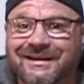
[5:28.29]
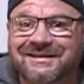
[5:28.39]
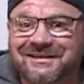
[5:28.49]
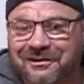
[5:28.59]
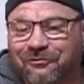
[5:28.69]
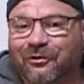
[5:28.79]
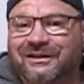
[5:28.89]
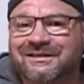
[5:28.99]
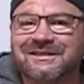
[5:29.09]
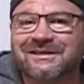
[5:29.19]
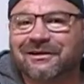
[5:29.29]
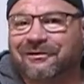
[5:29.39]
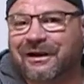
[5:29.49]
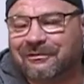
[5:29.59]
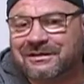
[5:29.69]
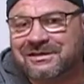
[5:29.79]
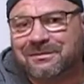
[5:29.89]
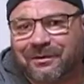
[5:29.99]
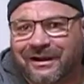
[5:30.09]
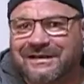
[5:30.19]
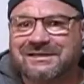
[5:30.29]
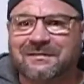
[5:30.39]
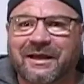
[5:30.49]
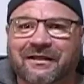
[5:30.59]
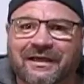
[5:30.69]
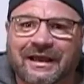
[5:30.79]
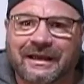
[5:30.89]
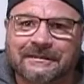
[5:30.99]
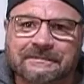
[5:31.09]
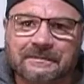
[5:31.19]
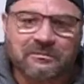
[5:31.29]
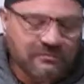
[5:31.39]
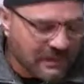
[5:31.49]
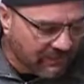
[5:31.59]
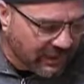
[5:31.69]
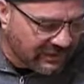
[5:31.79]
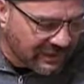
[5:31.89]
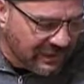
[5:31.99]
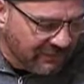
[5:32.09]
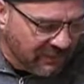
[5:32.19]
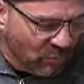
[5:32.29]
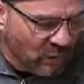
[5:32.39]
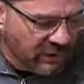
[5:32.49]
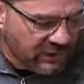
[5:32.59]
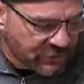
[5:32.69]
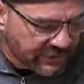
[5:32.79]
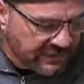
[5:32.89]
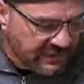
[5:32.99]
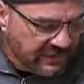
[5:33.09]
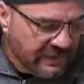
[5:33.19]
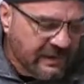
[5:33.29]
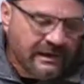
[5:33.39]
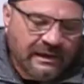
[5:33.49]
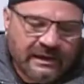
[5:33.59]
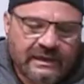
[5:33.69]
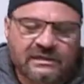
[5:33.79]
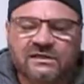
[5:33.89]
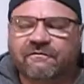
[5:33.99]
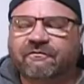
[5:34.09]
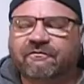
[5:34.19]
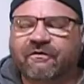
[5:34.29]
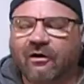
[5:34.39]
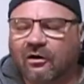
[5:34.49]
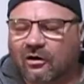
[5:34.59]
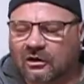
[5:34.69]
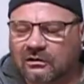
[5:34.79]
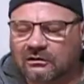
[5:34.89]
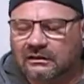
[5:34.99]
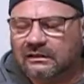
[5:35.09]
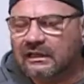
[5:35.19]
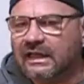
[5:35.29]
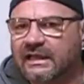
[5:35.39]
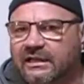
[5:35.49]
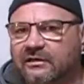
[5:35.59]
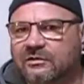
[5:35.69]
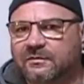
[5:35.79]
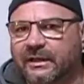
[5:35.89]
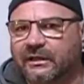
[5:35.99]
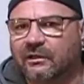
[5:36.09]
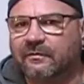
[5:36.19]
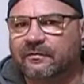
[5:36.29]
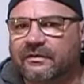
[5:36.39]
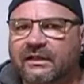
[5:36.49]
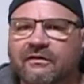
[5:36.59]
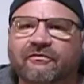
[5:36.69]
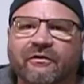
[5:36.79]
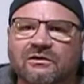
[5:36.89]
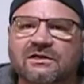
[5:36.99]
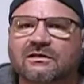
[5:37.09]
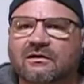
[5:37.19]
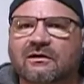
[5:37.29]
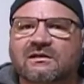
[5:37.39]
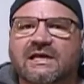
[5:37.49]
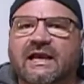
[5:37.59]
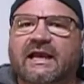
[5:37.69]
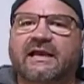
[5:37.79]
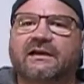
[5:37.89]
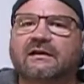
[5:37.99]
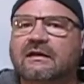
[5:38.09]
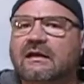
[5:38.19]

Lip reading: difference. So I was surprised about that. But the MM100 is far, light years better than the first guitars I had